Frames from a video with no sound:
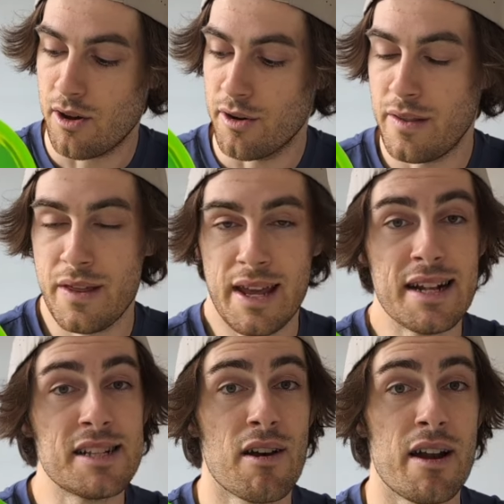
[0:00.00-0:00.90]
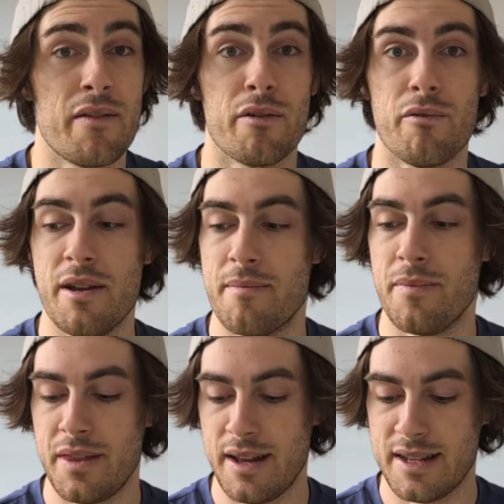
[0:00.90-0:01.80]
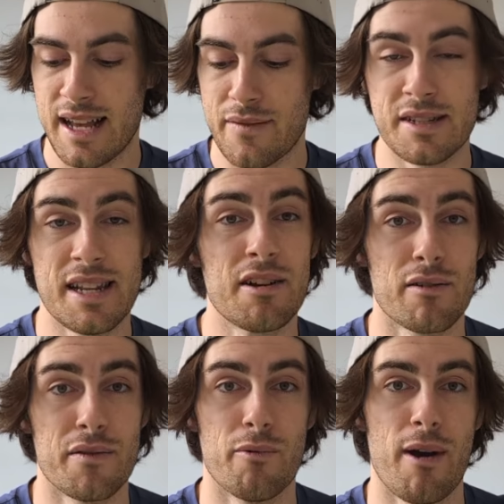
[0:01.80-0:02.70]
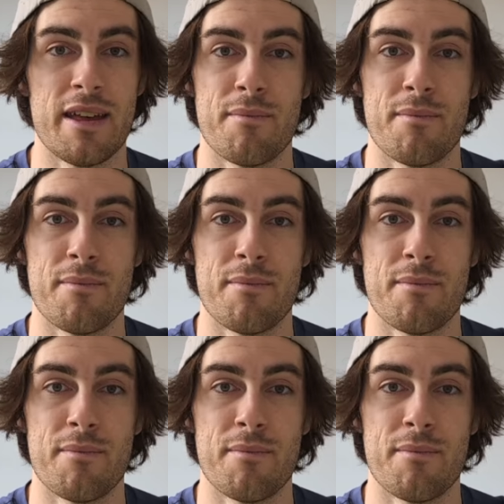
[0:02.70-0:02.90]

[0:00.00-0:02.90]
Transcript: on the inside of the rim that just have a sticker of the weight.